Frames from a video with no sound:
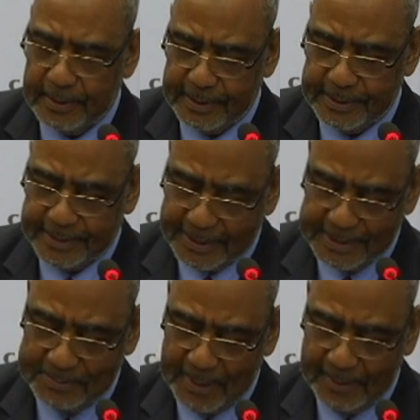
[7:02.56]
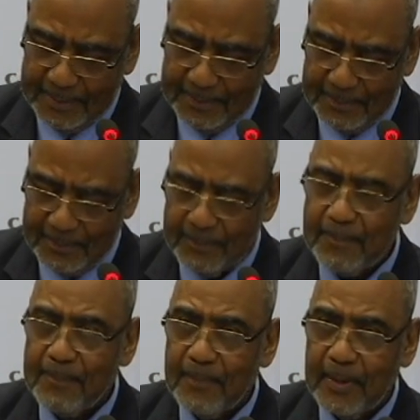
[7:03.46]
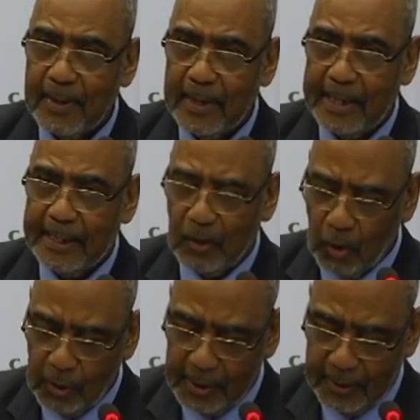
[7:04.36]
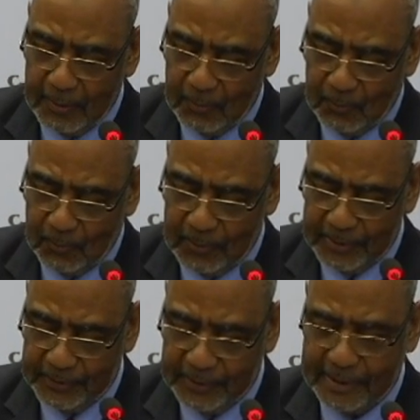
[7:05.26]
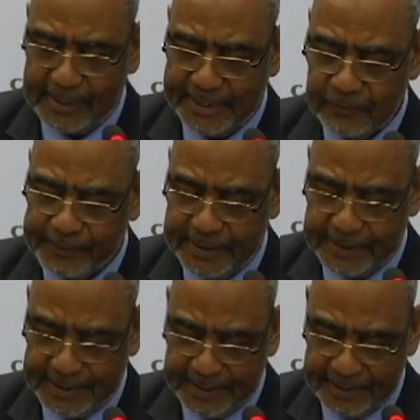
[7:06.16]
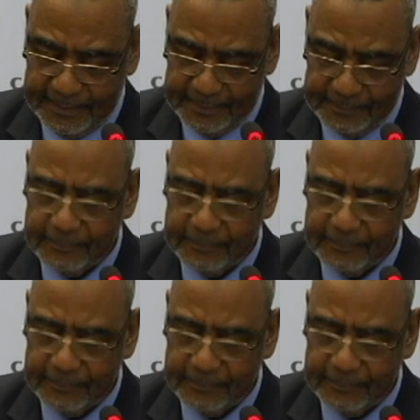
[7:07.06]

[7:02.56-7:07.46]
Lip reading: In Zanzibar, along with the rest of Tanzania,